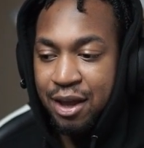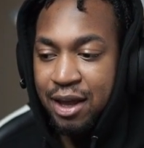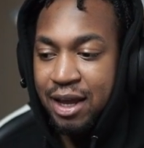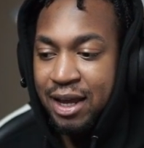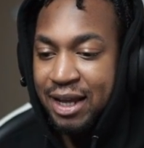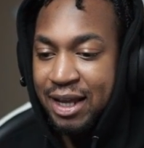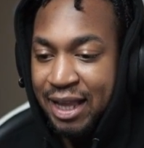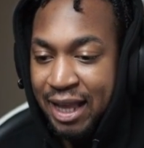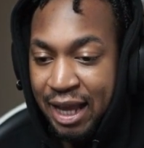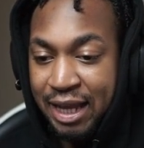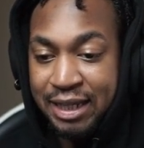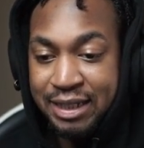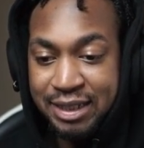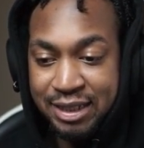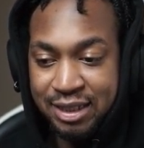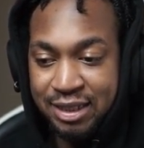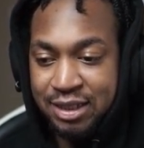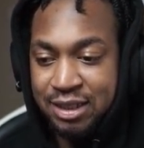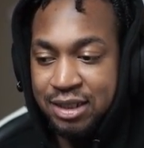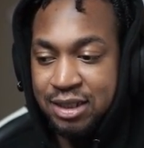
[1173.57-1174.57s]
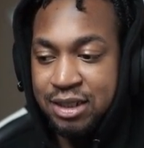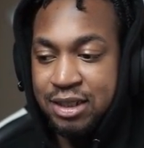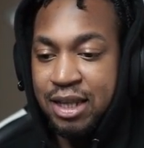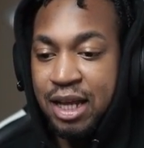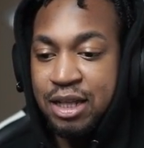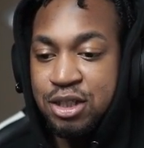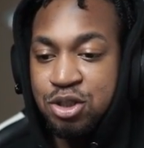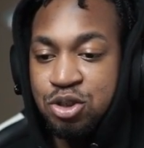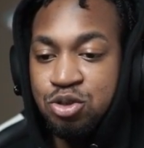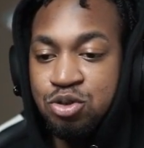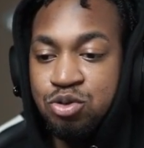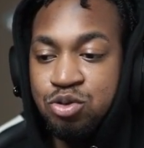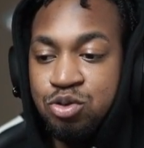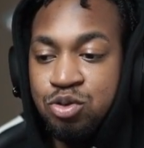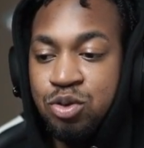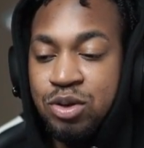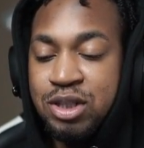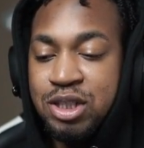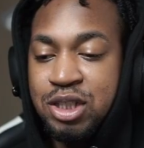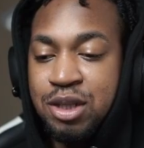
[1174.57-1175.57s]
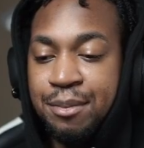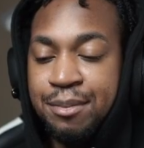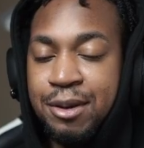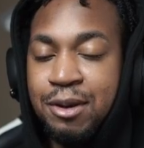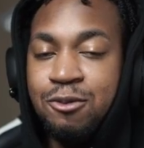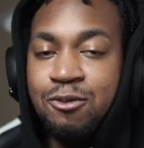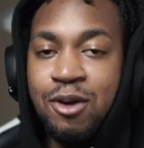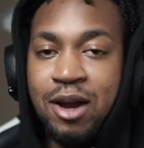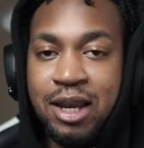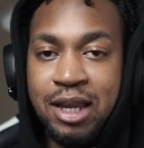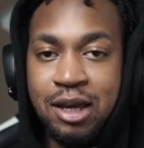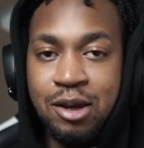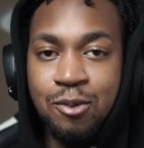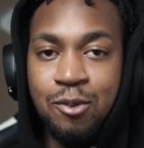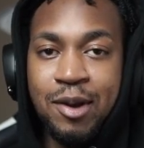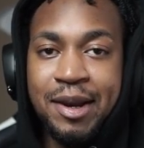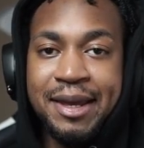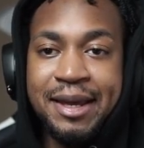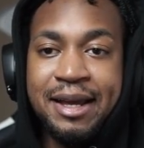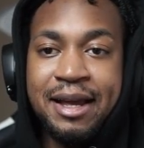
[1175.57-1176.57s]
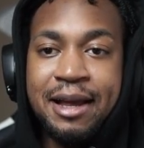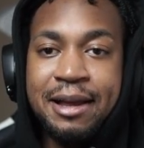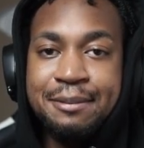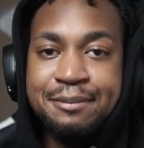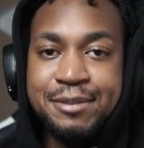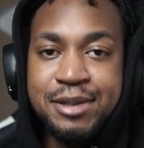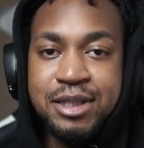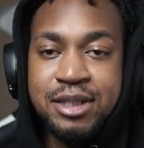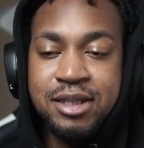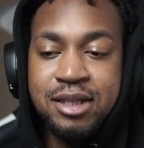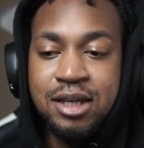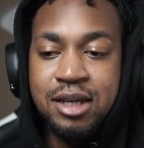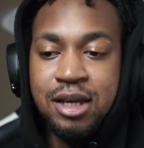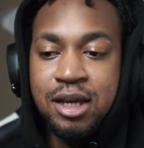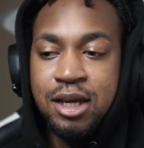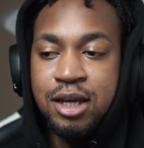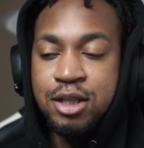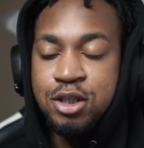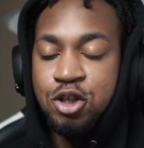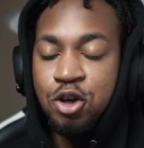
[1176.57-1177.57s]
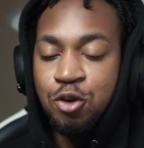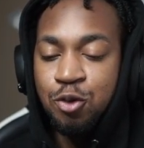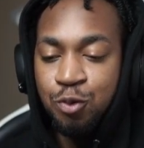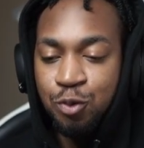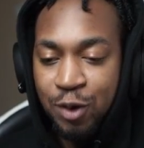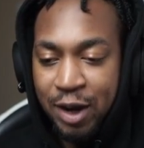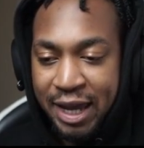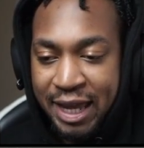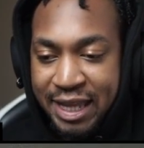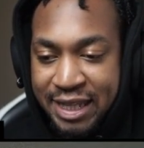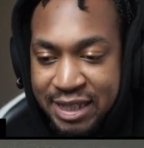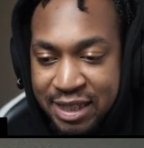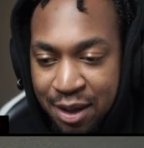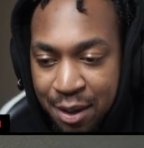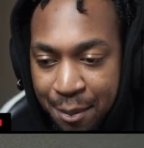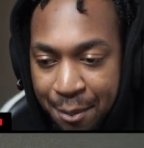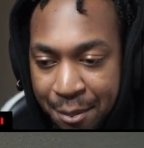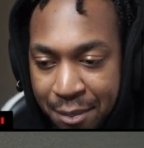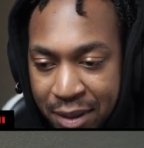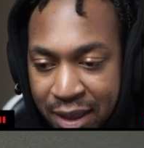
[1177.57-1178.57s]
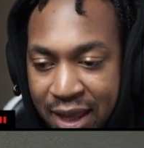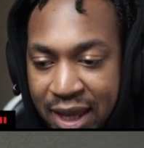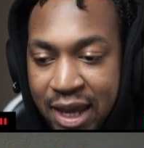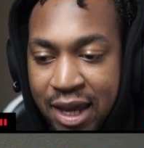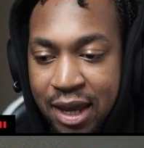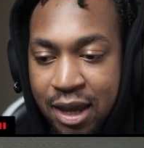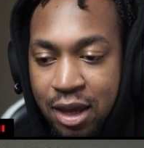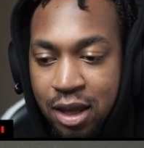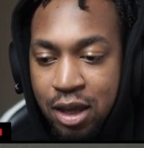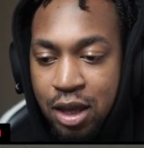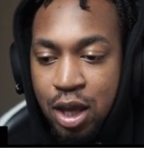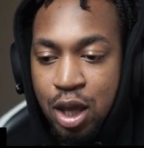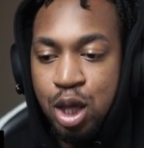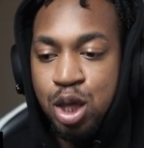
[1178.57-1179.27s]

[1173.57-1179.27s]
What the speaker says: classes that you should be running when it comes to ranked play.